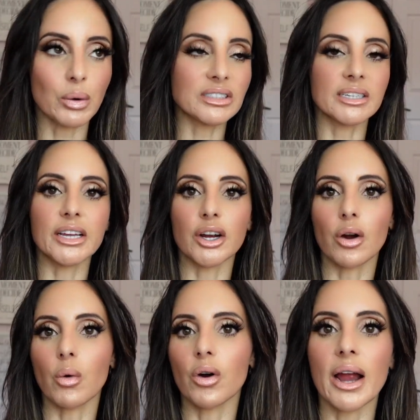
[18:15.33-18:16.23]
a year,
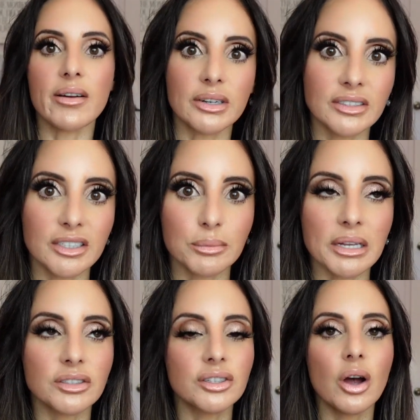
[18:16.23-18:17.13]
or every 6
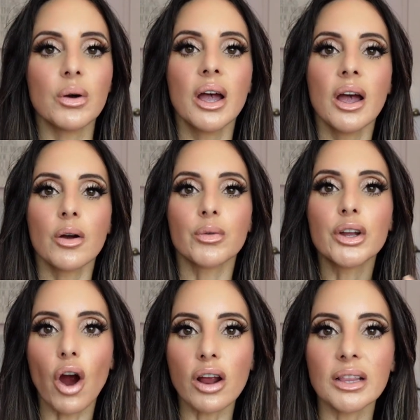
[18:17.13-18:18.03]
months. So
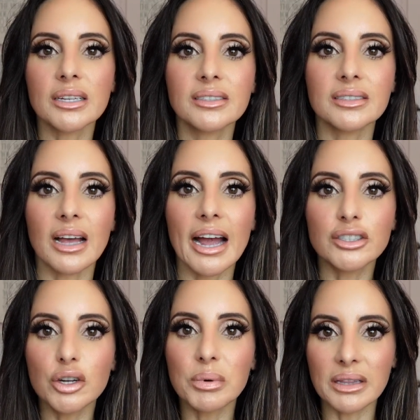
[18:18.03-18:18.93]
regardless, I
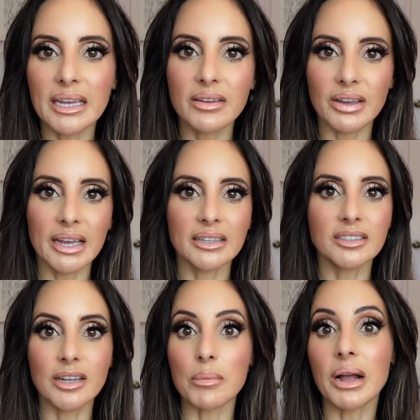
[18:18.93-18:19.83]
do believe in
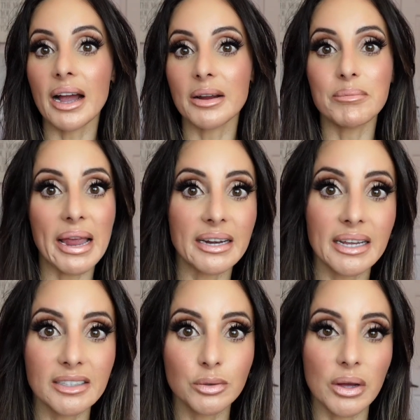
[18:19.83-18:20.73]
some kind of
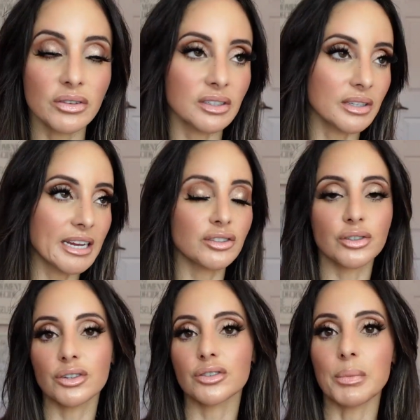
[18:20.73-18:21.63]
maintenance, whether it's
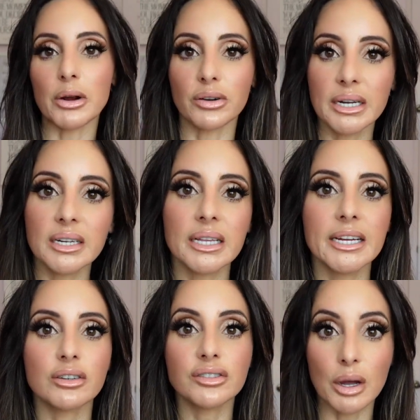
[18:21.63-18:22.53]
lasers or microneedling
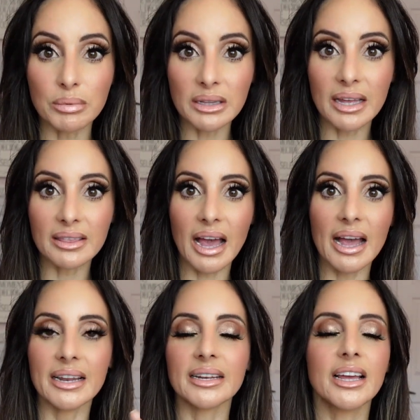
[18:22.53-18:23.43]
or something like
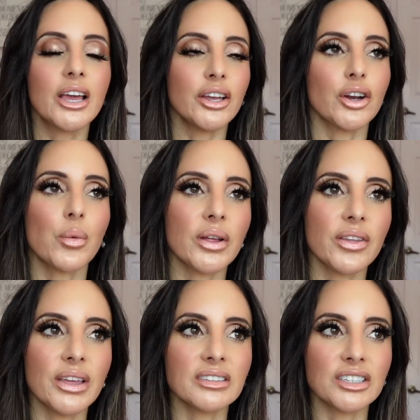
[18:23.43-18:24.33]
that. And, one of the
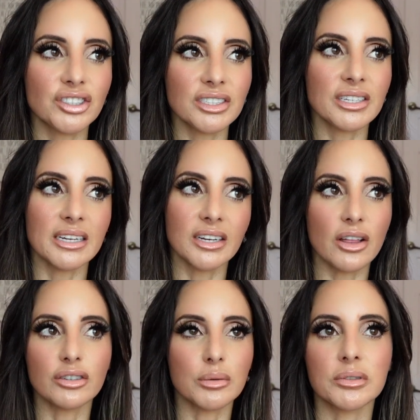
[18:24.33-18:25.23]
things that she said, and
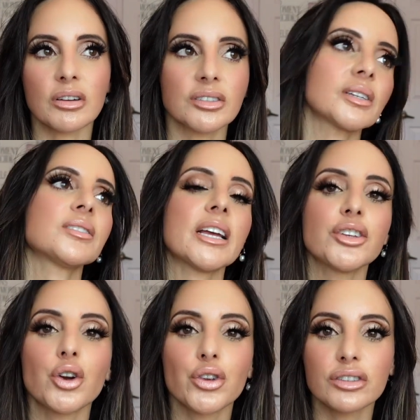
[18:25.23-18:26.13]
other dermatologists have said,
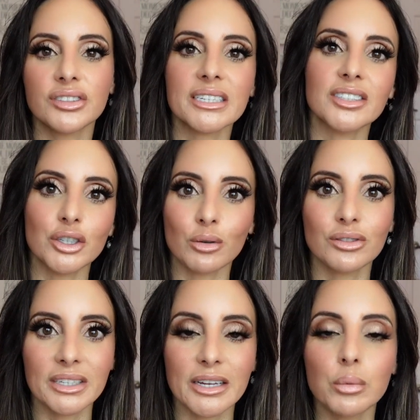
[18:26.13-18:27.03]
your 60-year-old
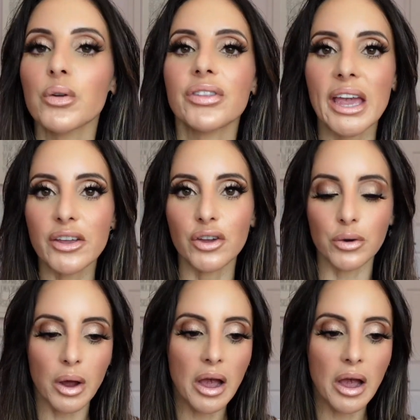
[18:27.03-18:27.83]
skin will thank you